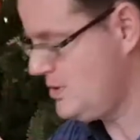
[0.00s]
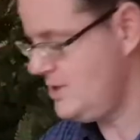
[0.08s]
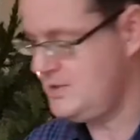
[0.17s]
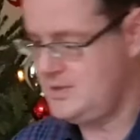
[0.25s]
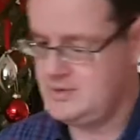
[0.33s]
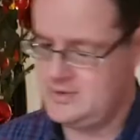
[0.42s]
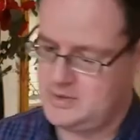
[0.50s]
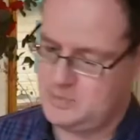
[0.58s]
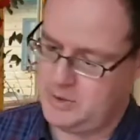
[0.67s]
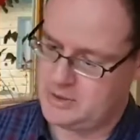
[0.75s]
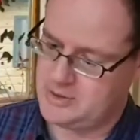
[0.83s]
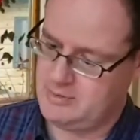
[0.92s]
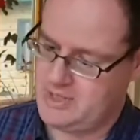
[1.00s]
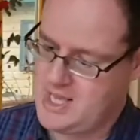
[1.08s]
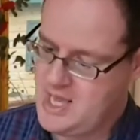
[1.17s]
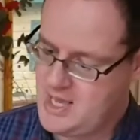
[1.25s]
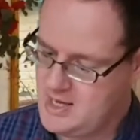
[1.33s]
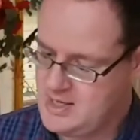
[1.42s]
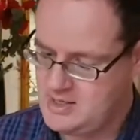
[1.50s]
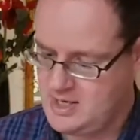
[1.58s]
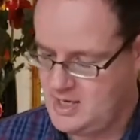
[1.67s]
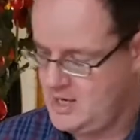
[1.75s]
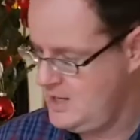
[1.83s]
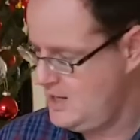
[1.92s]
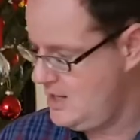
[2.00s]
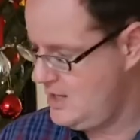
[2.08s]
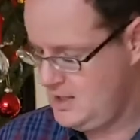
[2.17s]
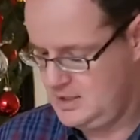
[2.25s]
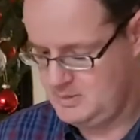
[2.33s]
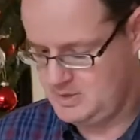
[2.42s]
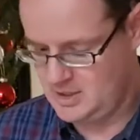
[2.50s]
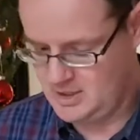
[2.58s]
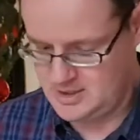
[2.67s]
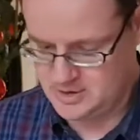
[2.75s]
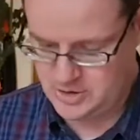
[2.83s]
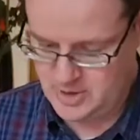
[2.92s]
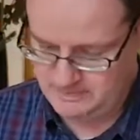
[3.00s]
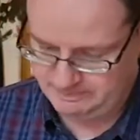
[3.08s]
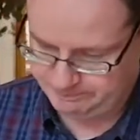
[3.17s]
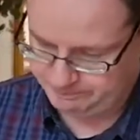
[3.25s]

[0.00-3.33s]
is this box over here, a little bit larger.